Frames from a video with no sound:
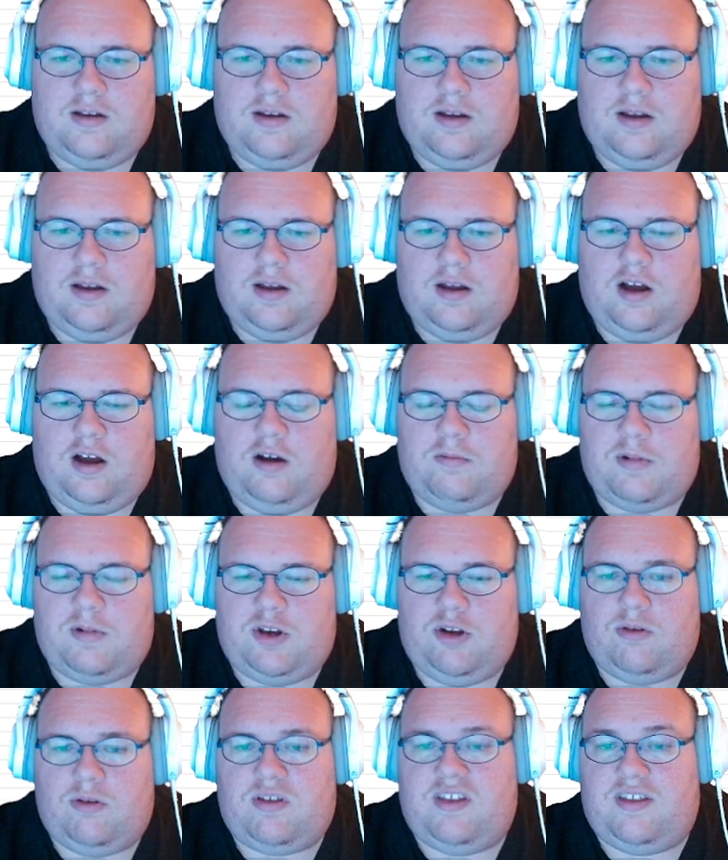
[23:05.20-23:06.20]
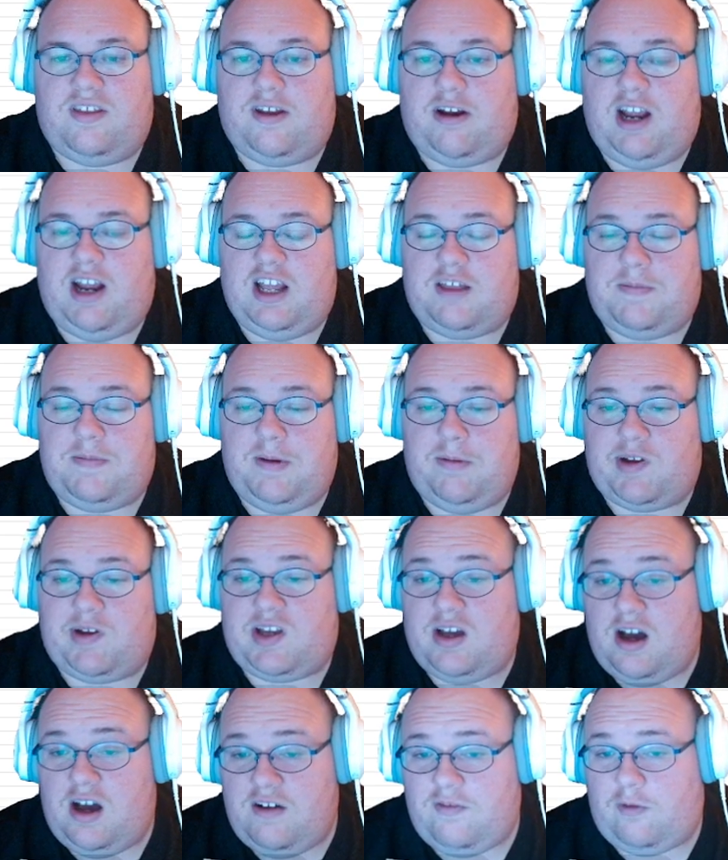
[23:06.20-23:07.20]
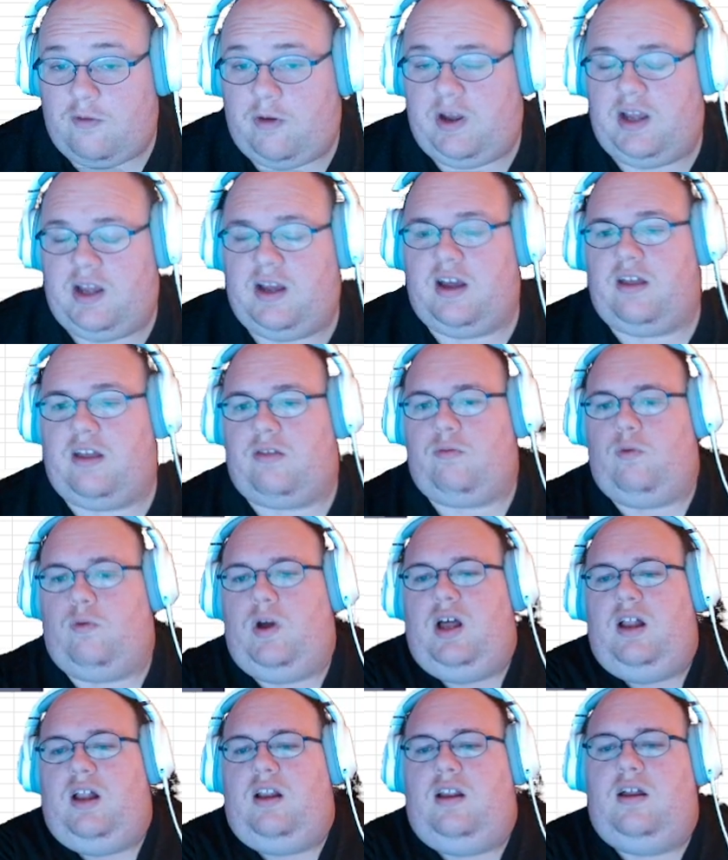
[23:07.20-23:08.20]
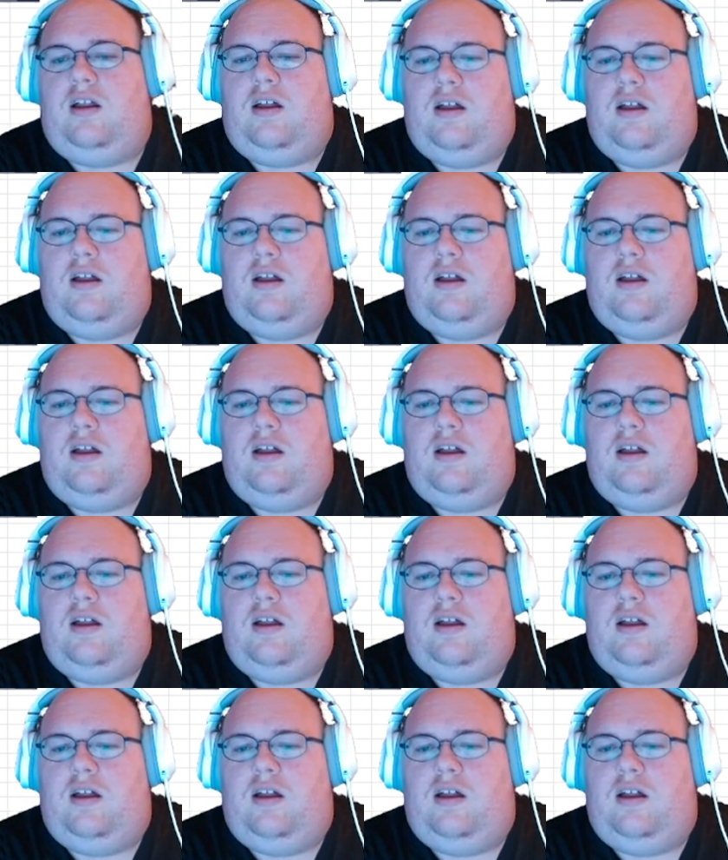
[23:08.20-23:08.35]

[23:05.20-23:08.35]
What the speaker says: reduces their HP recovery as well.